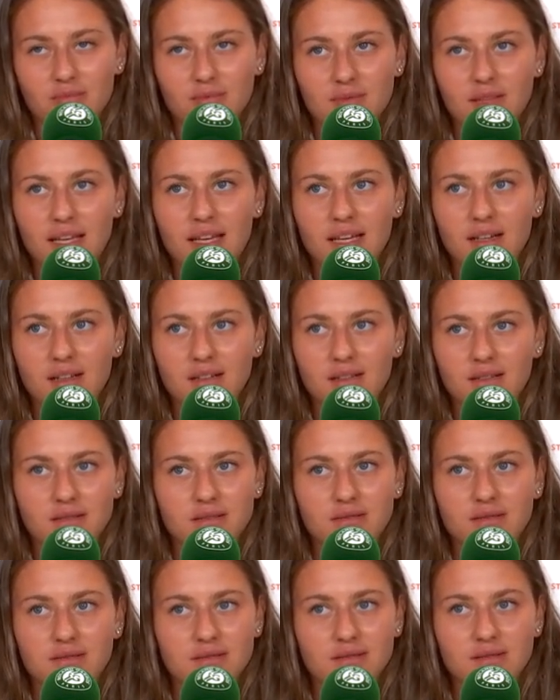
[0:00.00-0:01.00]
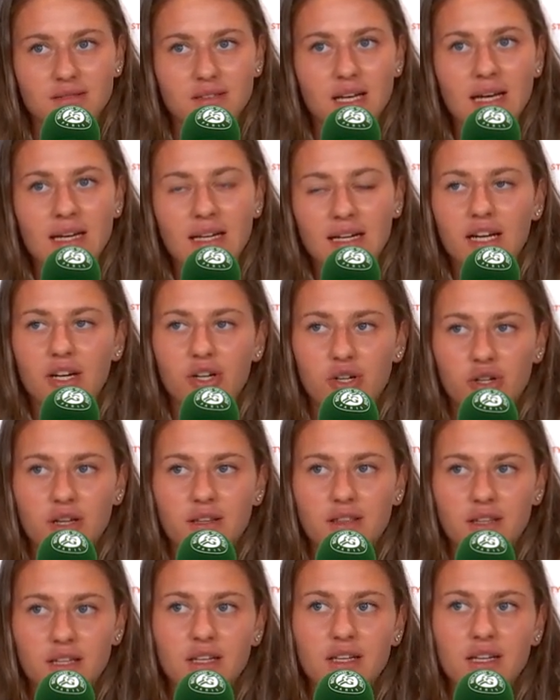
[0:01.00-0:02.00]
like, I don't know, I
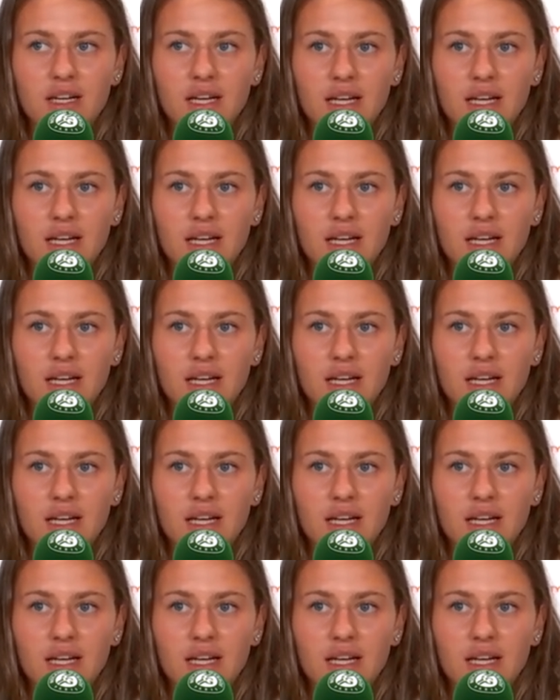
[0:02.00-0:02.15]
think